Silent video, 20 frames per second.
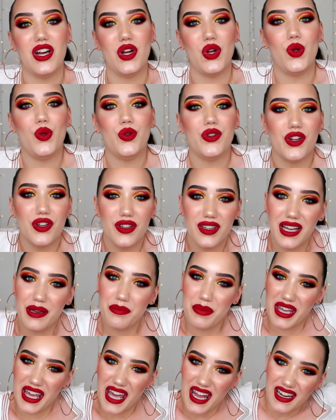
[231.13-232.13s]
hold on,
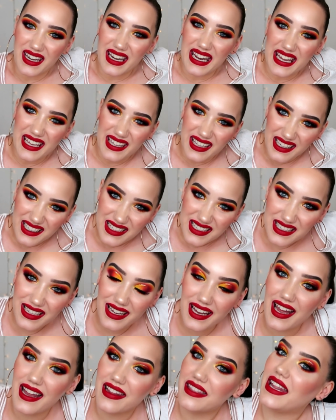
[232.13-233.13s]
let me get naked
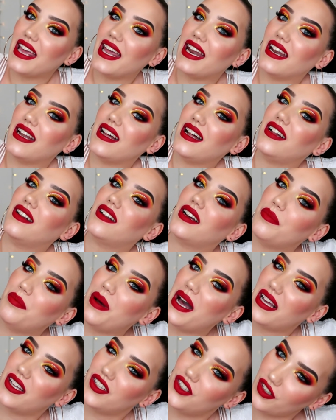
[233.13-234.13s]
and then I'll come
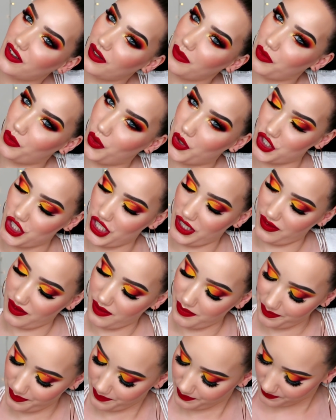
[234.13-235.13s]
back and do some swatches.